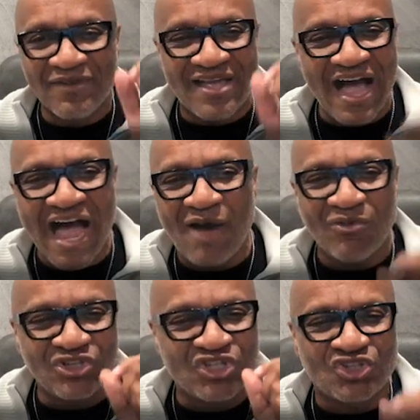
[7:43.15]
God
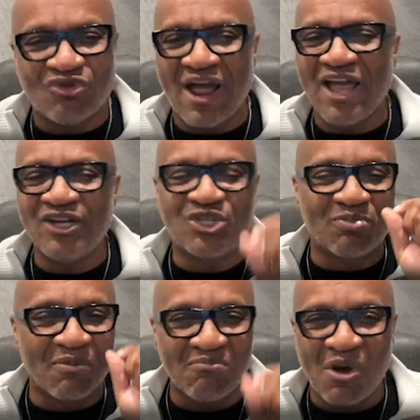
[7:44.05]
was trying to
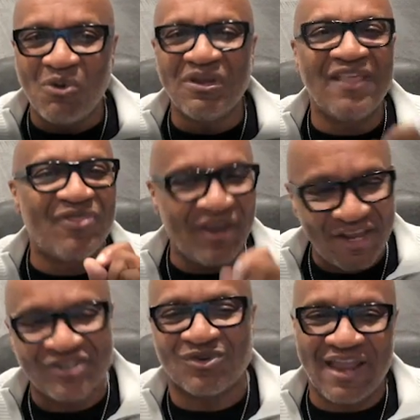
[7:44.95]
promote the
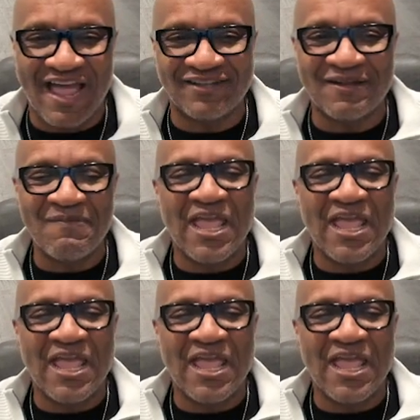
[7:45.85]
Israelites.